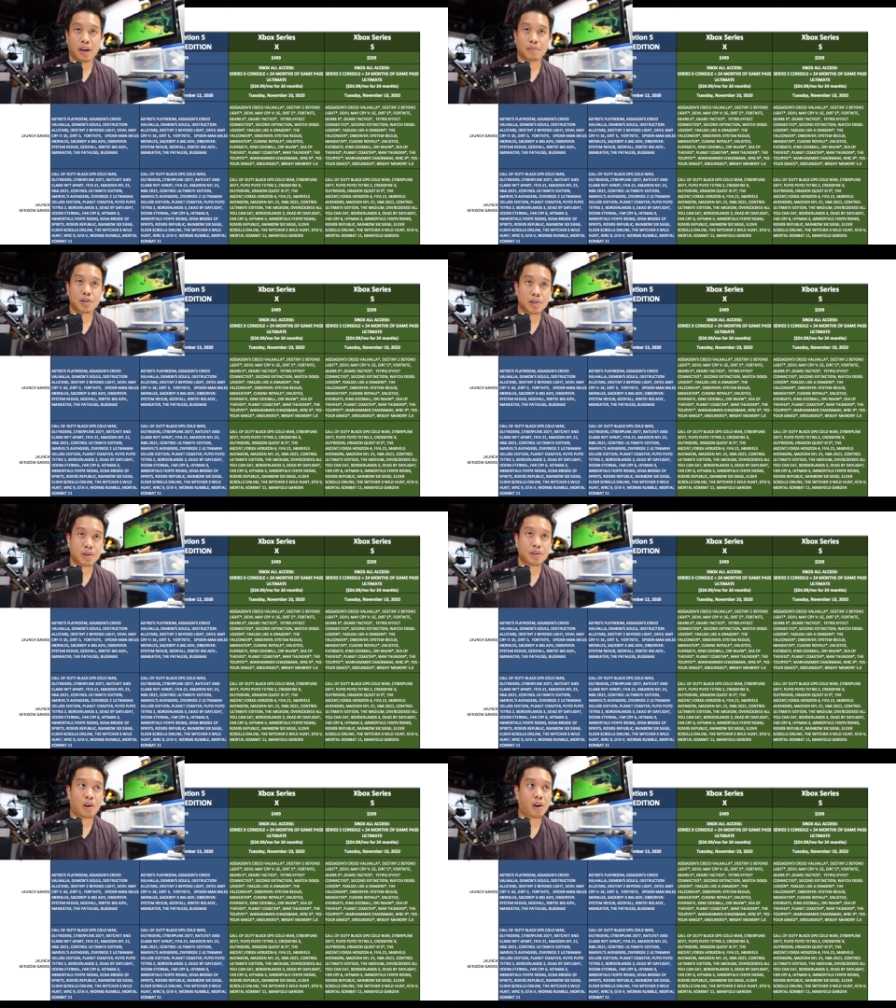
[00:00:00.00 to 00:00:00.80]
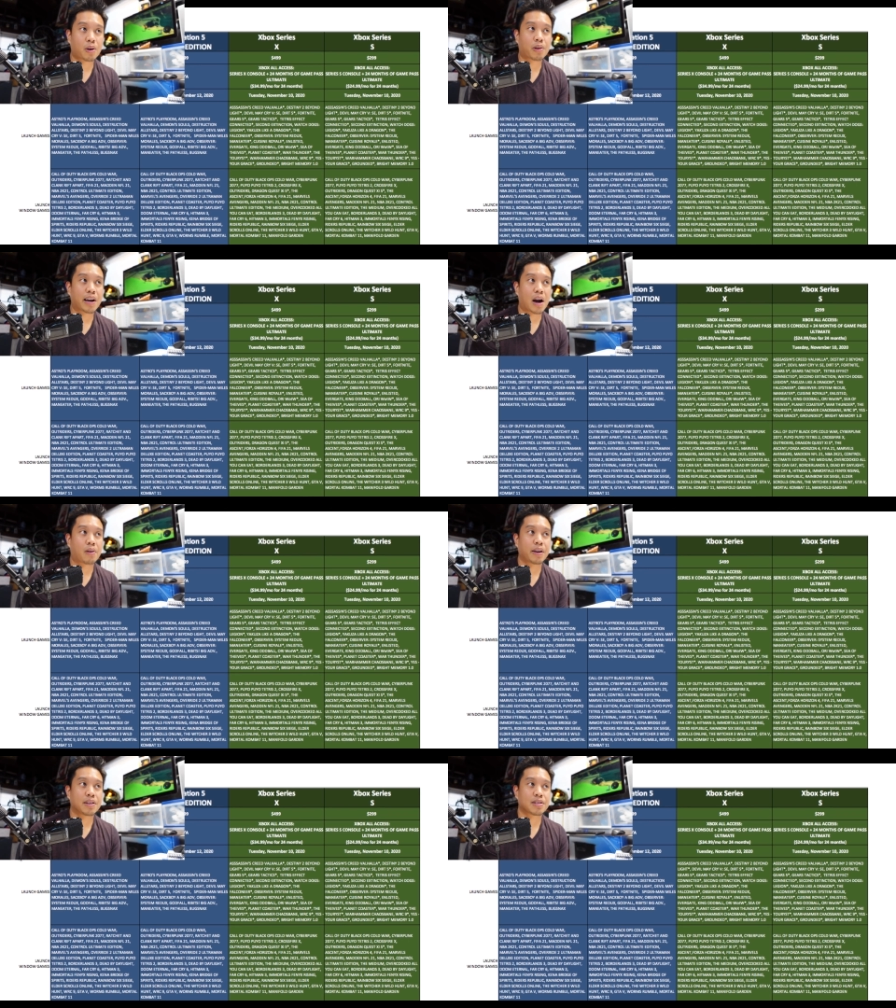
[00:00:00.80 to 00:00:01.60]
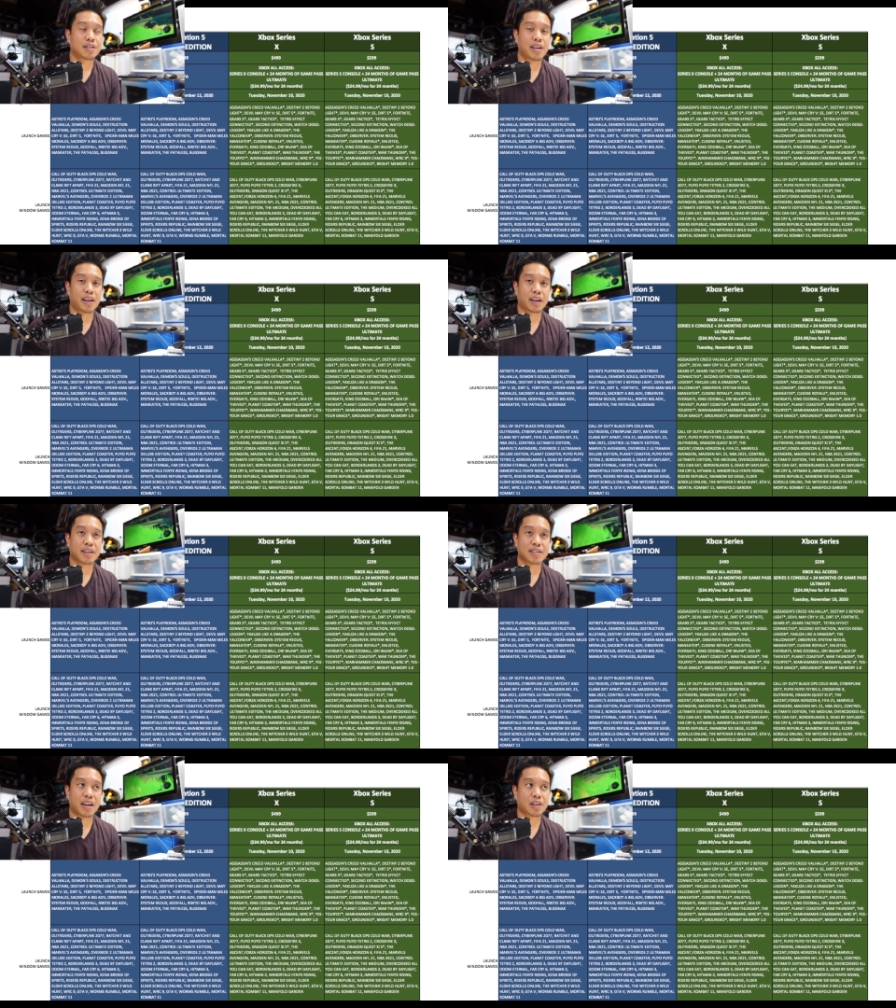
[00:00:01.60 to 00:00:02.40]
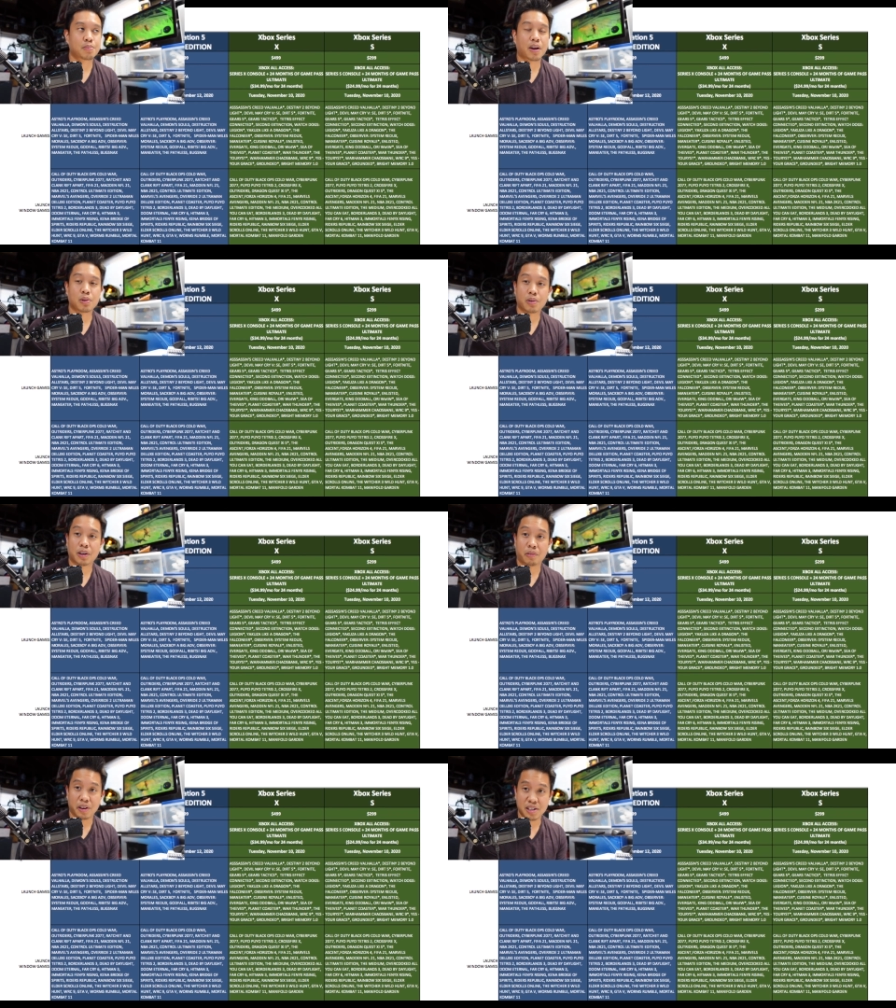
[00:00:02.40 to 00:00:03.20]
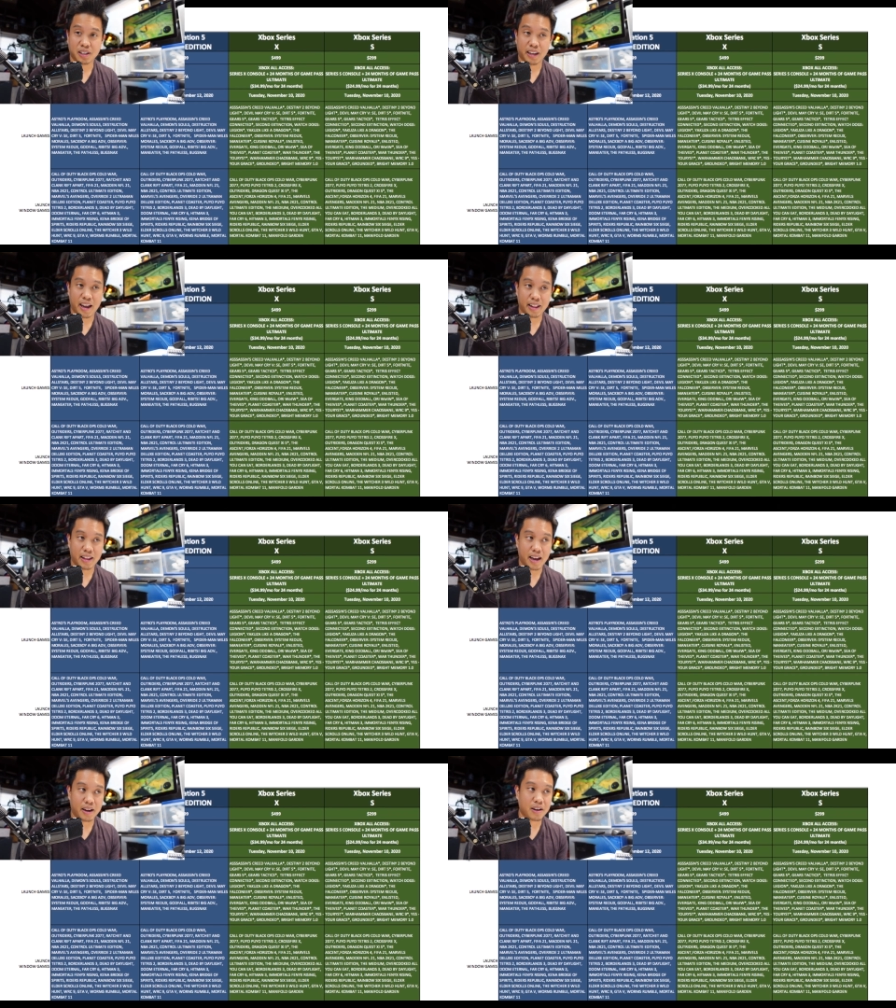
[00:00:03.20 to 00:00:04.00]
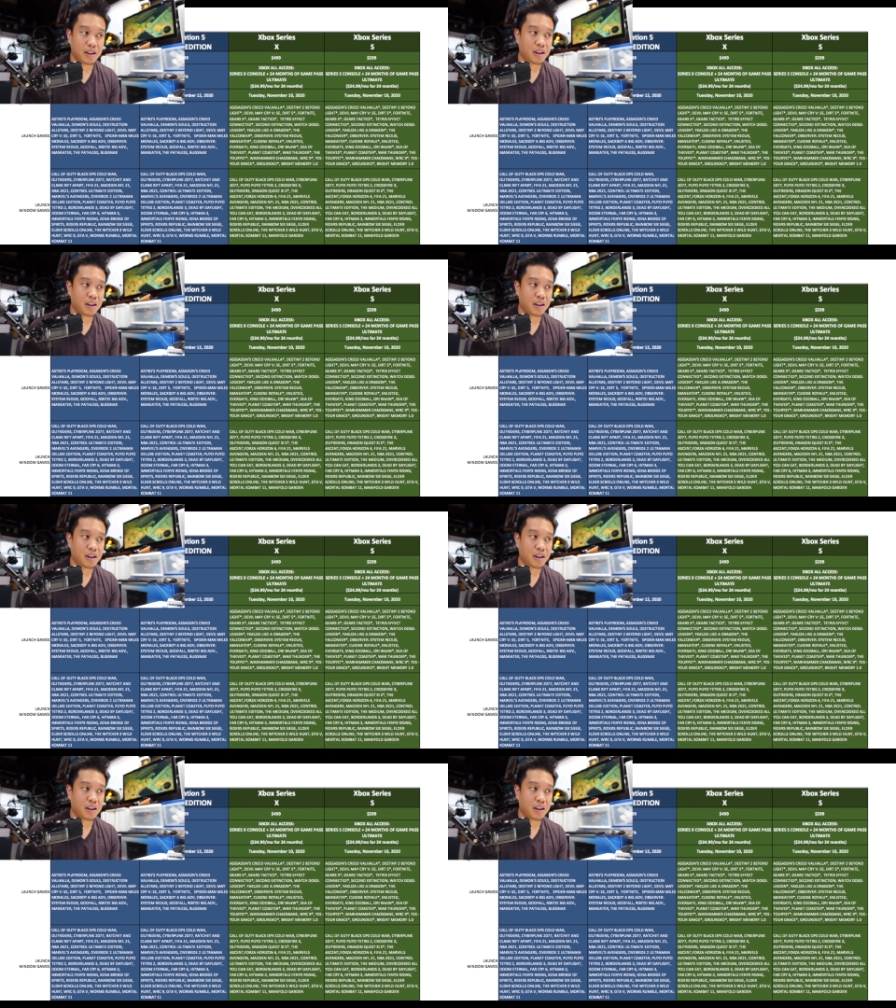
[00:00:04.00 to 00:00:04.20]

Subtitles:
I'm sure the hardware nowadays could take it, because the Xbox One originally had that